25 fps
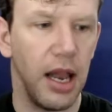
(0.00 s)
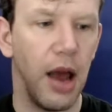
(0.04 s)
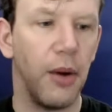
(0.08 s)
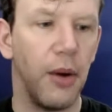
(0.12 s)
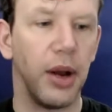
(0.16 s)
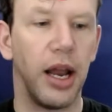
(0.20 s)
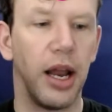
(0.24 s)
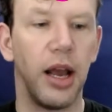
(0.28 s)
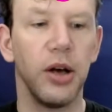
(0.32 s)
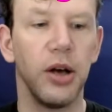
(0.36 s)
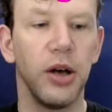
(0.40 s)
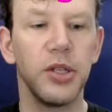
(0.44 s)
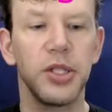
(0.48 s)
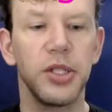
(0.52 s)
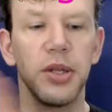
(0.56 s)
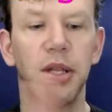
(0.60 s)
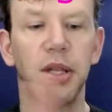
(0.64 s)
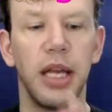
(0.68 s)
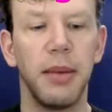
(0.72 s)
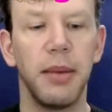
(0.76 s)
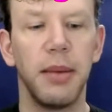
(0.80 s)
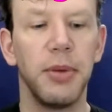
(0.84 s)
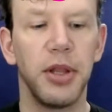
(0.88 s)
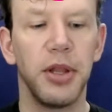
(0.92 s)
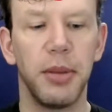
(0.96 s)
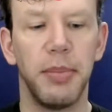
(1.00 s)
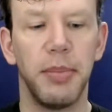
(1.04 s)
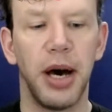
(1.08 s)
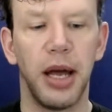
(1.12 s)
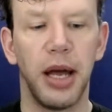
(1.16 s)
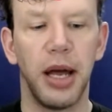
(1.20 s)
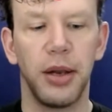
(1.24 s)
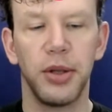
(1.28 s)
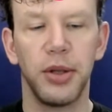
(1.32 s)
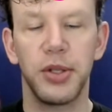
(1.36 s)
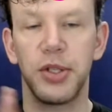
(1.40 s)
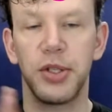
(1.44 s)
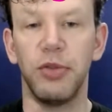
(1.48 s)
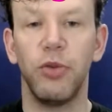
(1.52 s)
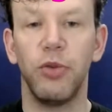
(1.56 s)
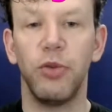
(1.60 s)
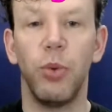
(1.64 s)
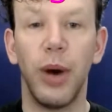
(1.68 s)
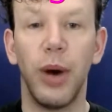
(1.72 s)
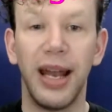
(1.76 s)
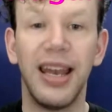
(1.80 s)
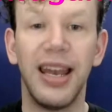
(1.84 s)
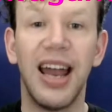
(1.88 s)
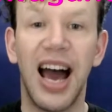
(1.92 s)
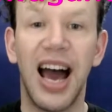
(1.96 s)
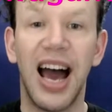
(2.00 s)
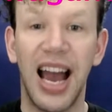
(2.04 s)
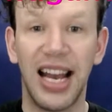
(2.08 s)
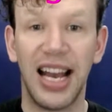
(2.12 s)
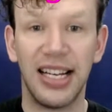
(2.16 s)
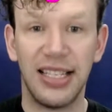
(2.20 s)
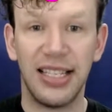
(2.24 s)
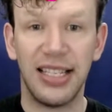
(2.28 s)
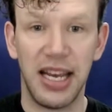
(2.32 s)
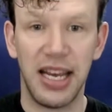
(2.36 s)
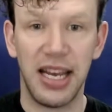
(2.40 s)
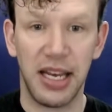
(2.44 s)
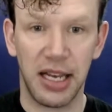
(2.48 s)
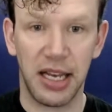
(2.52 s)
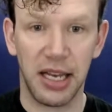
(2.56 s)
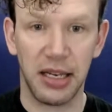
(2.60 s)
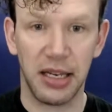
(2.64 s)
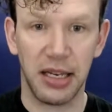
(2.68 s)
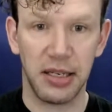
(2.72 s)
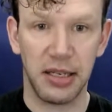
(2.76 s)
and I also label the bottles of when I take it.